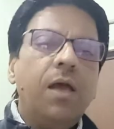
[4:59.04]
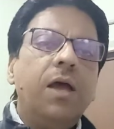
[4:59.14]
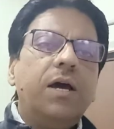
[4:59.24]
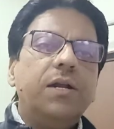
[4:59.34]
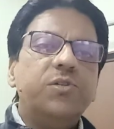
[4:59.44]

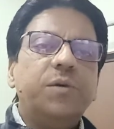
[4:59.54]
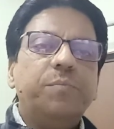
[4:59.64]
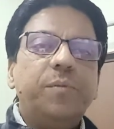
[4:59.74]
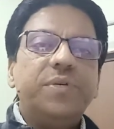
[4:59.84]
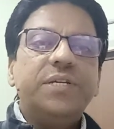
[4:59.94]
Now simple
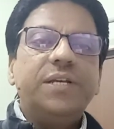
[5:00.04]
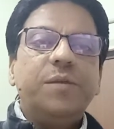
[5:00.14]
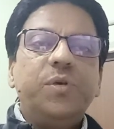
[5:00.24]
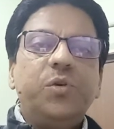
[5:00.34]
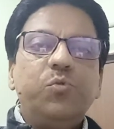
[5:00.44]
present can be
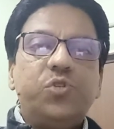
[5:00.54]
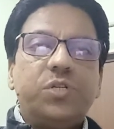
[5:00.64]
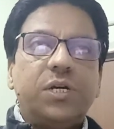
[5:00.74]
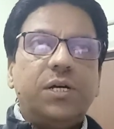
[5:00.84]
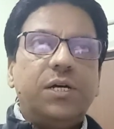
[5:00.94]
used
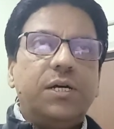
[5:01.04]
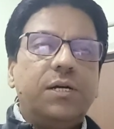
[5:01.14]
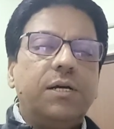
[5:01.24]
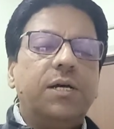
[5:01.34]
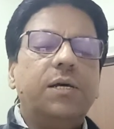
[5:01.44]

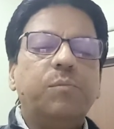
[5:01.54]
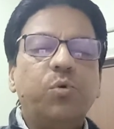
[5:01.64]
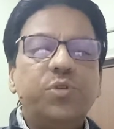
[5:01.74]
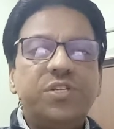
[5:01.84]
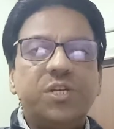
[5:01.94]
both in
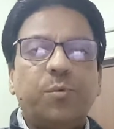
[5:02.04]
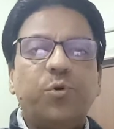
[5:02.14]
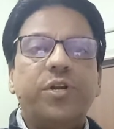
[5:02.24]
subordinate